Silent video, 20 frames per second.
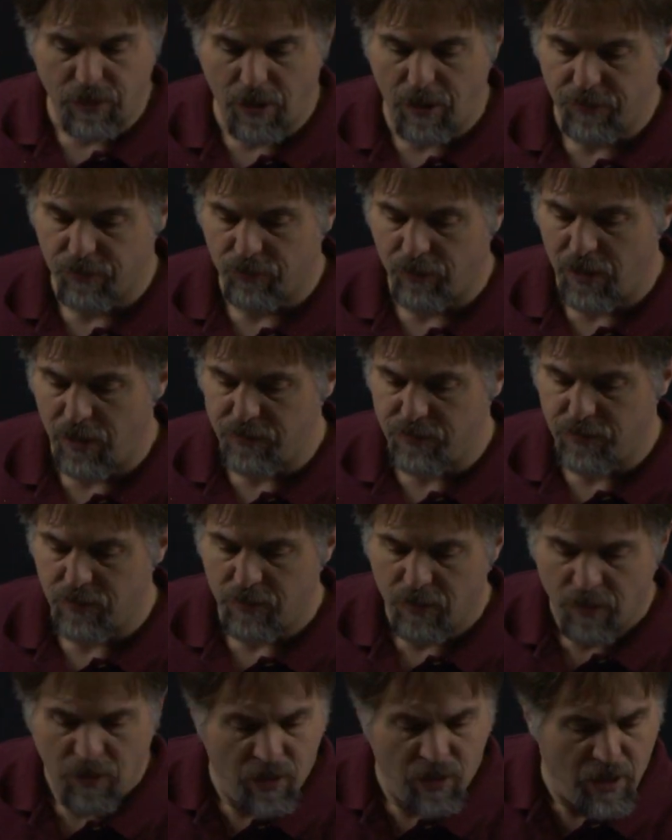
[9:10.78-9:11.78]

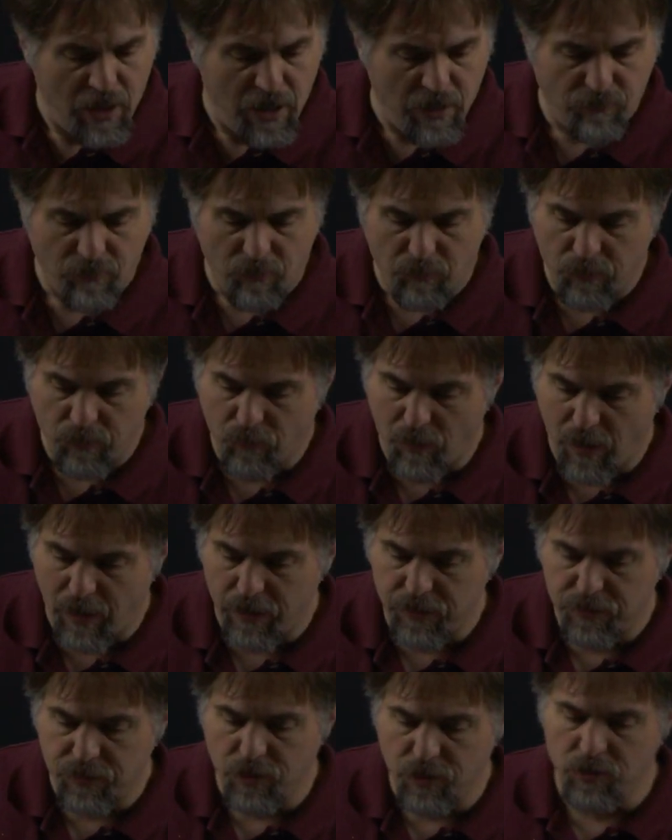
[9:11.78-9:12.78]
calculation. And what we
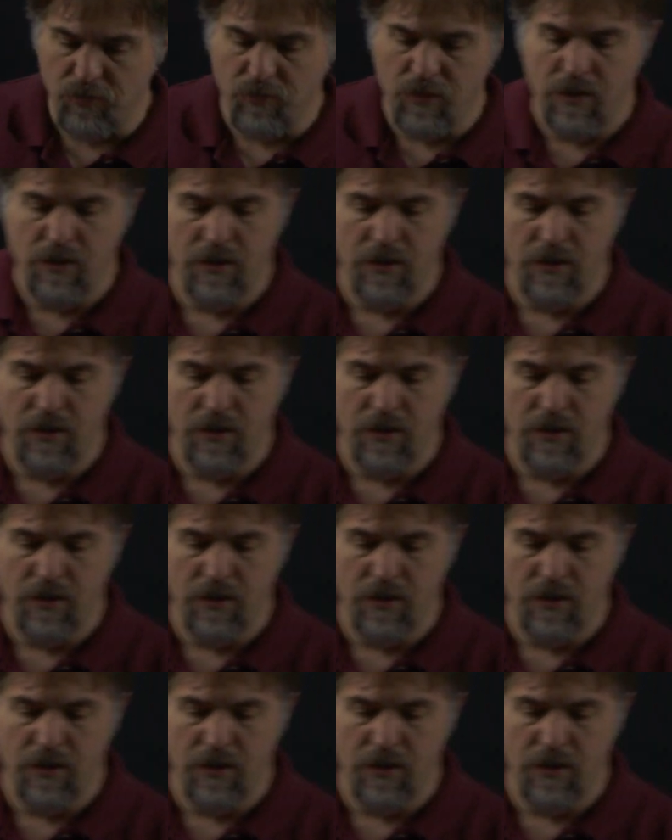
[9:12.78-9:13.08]
want to do